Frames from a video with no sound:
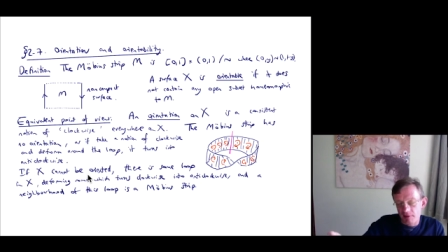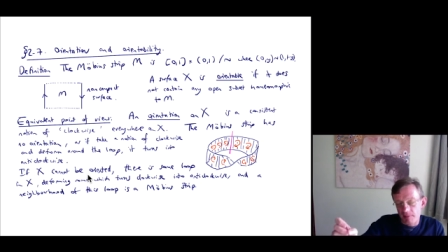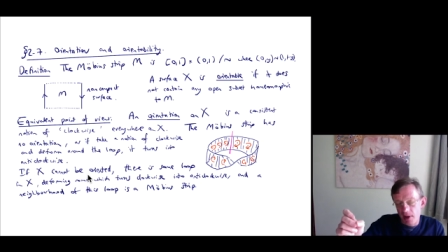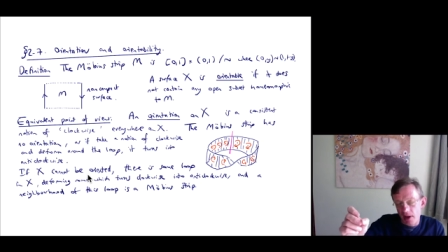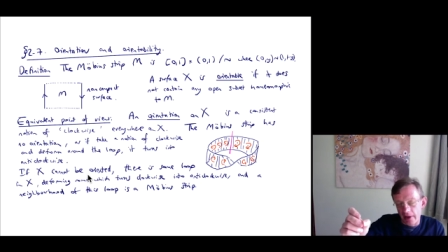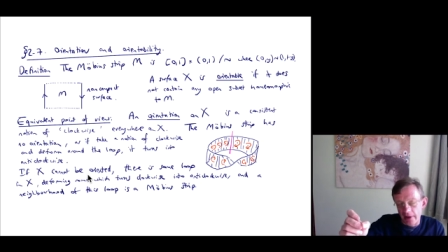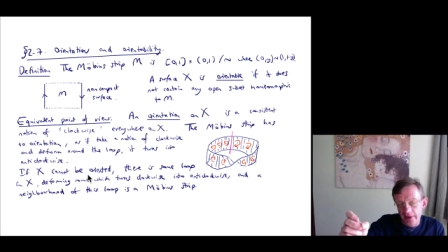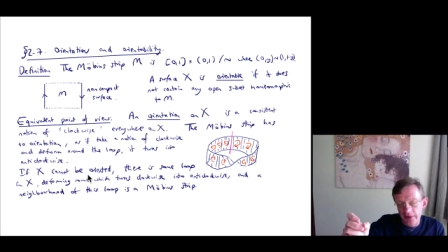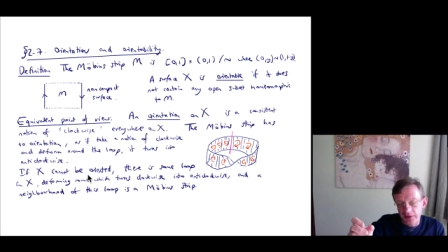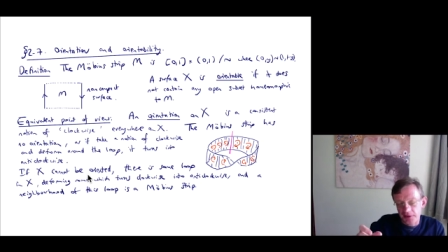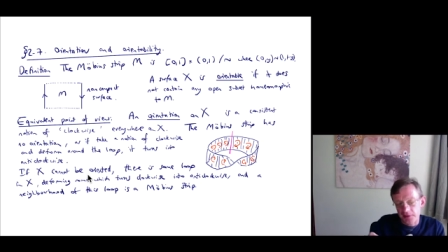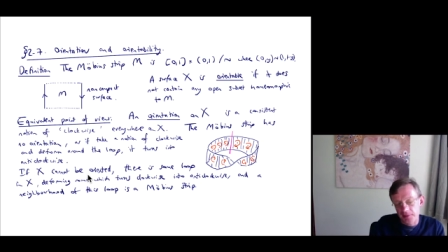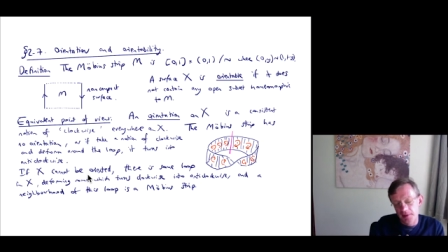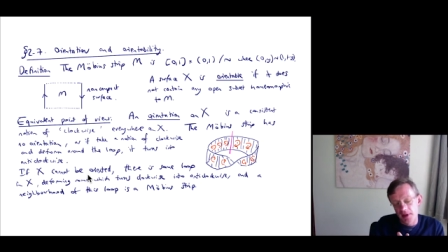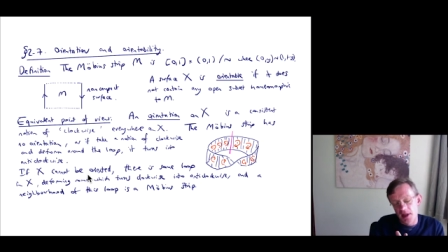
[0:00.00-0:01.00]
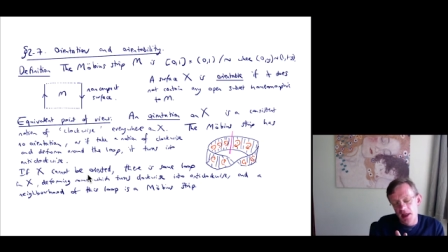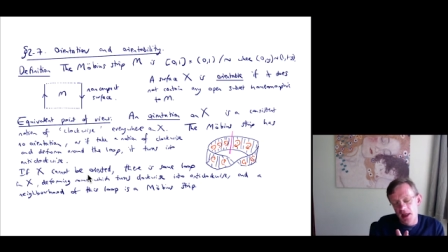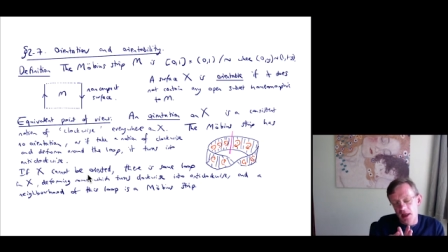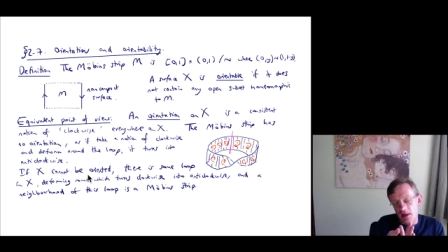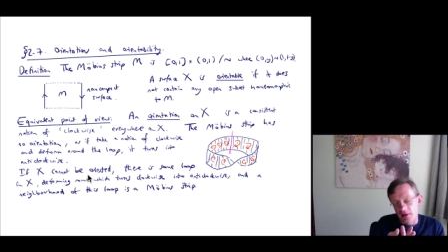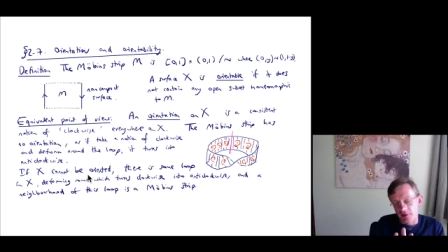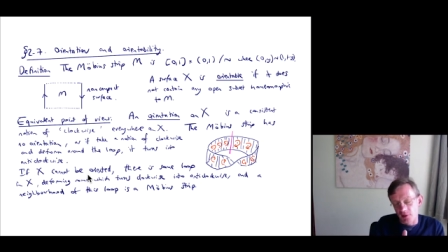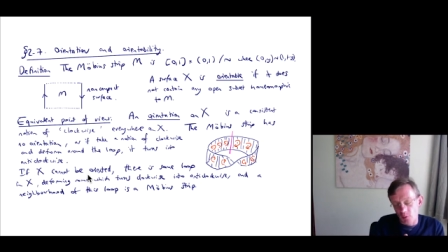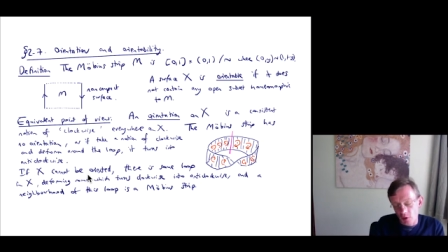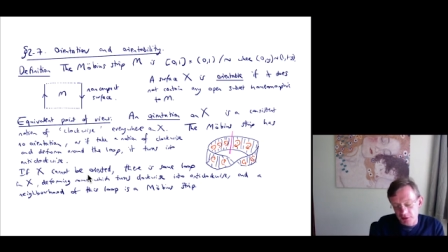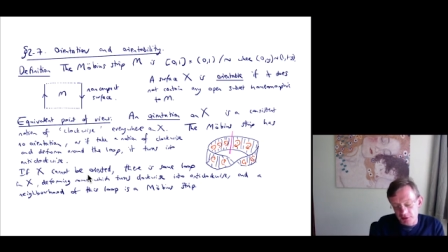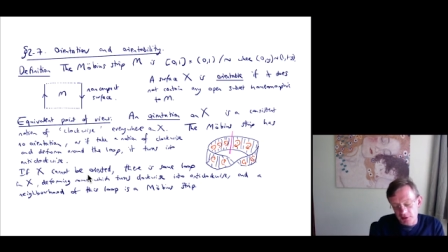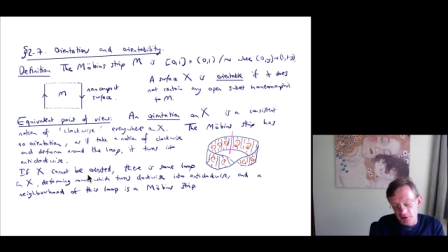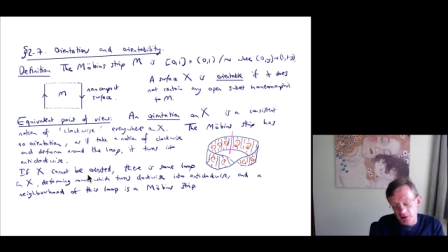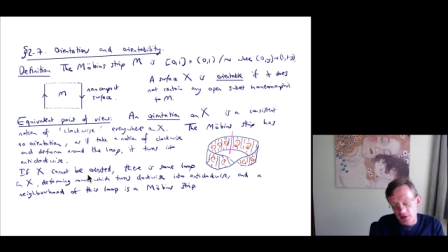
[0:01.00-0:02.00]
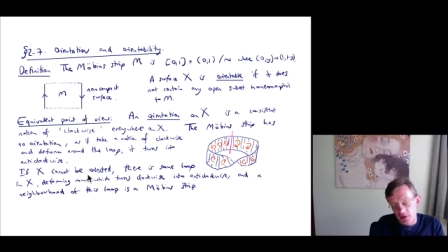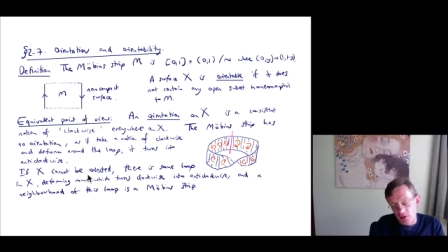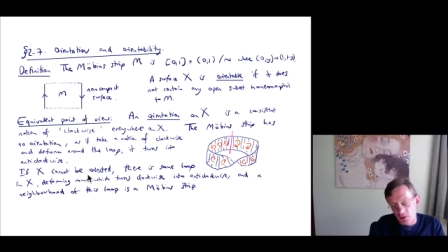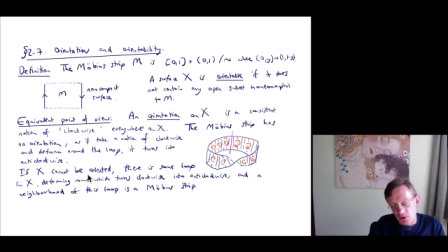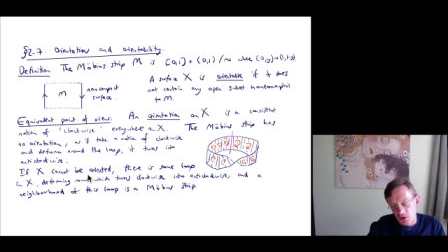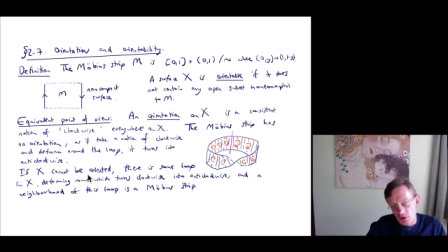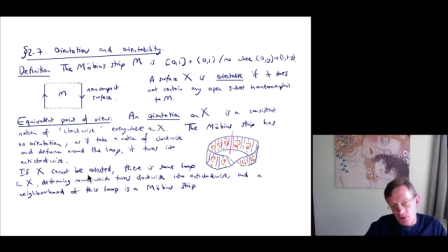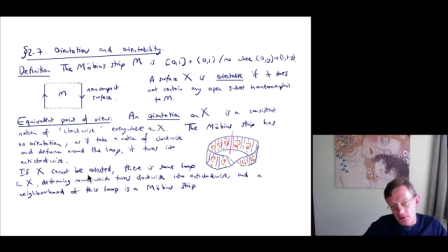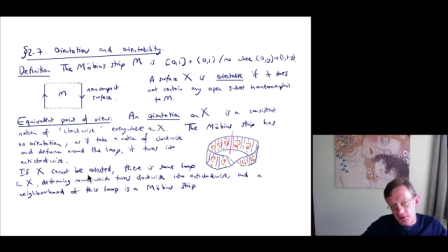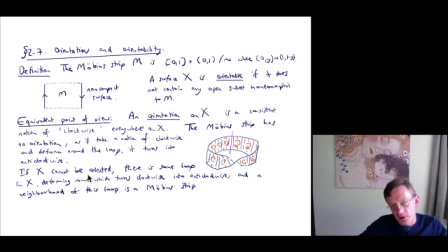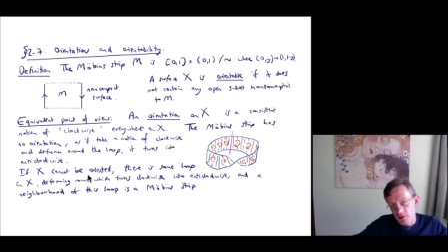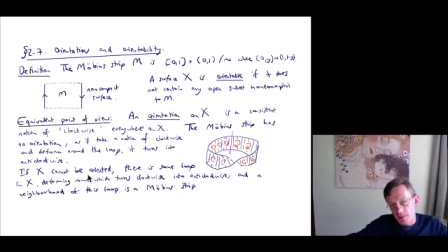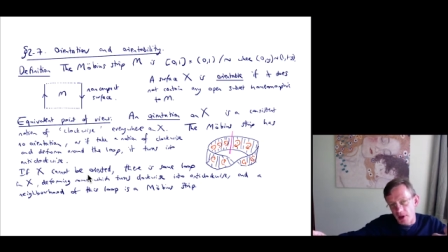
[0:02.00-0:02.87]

of paths, because if it wasn't, you could choose two